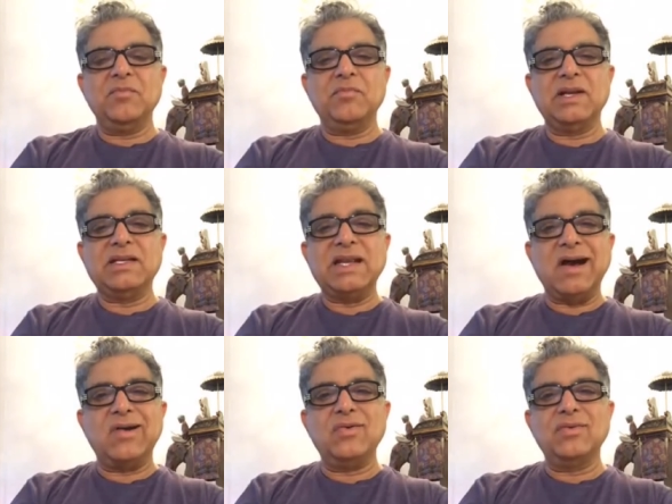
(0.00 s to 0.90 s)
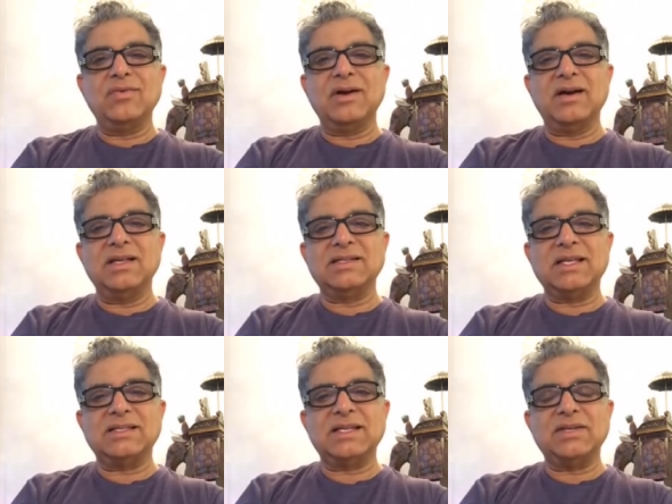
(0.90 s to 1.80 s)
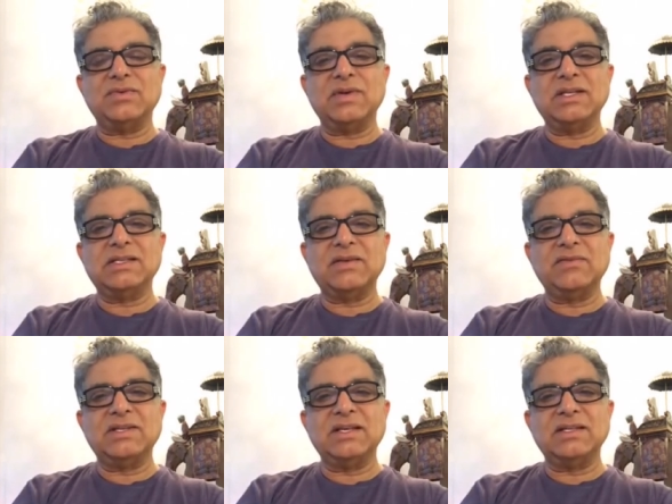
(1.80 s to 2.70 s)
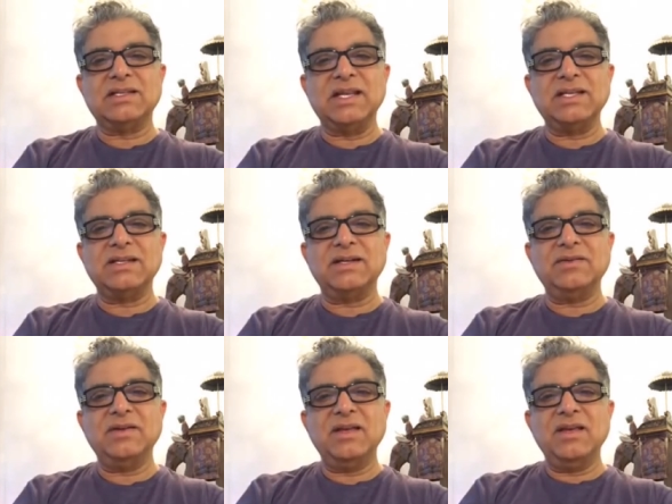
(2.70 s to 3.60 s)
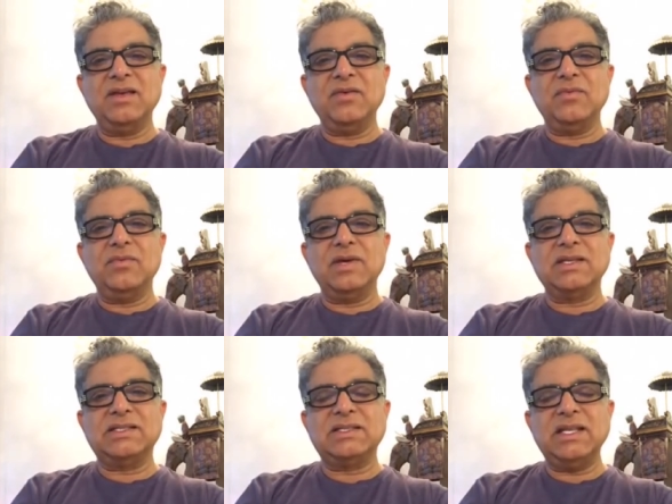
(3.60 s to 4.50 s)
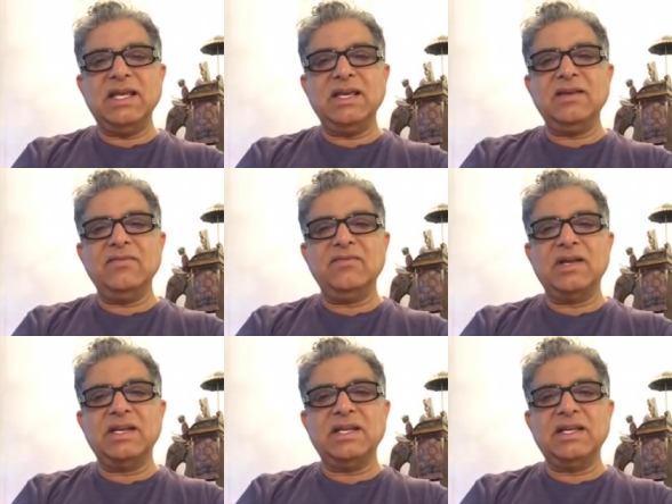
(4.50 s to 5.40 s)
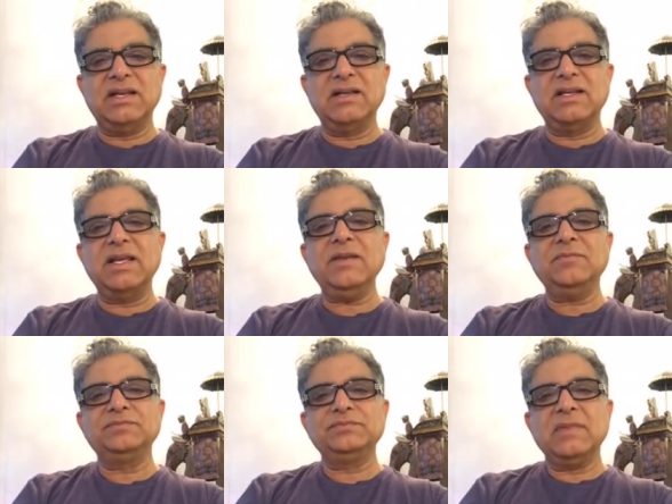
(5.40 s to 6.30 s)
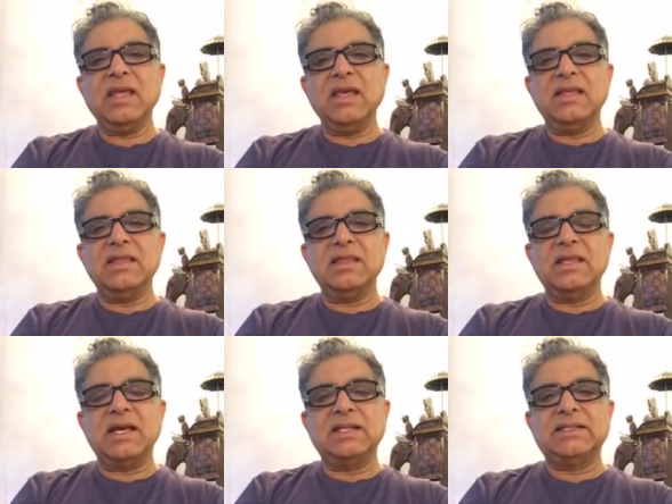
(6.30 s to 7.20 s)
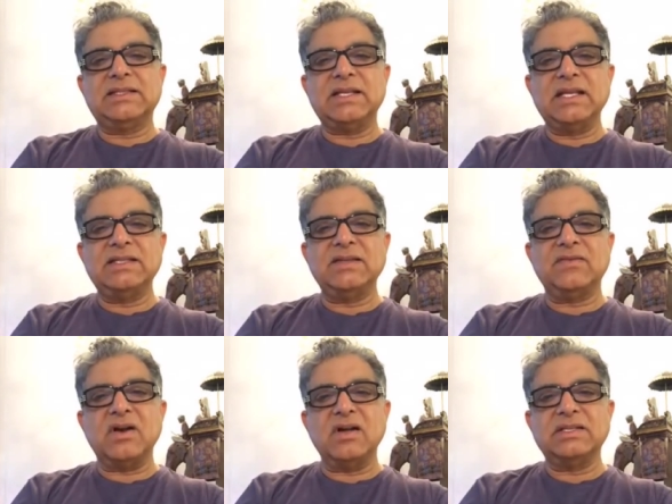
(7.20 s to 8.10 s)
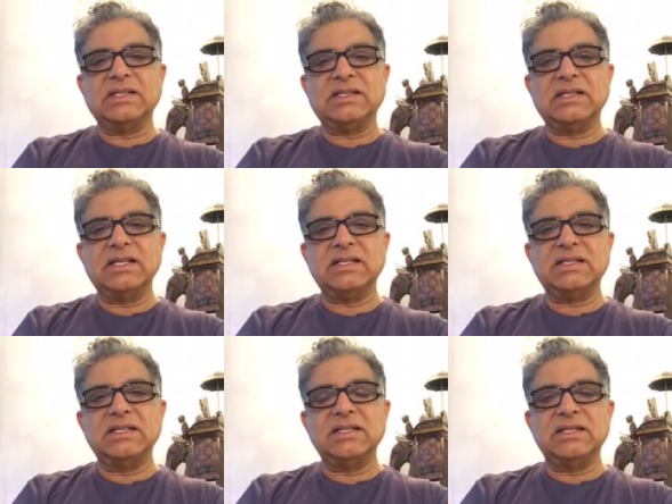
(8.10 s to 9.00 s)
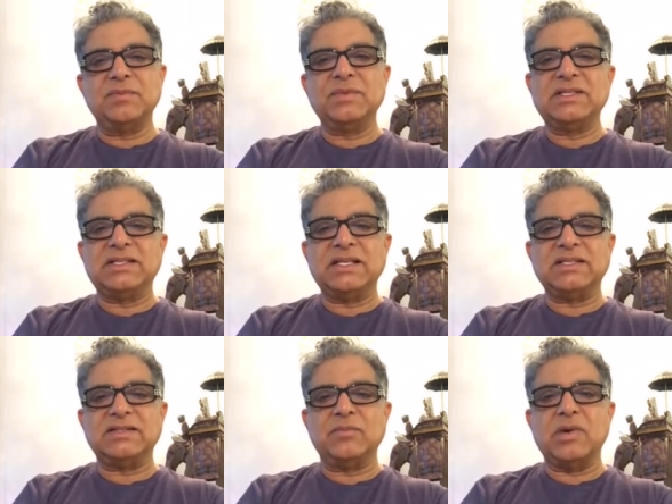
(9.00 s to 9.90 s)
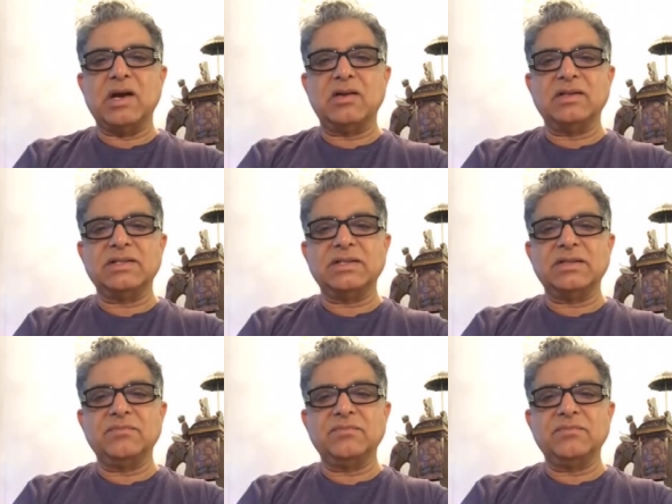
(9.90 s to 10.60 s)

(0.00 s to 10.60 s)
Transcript: But now, uh, as I said, 27 years later, we're seeing very clearly that states of consciousness determine states of biology.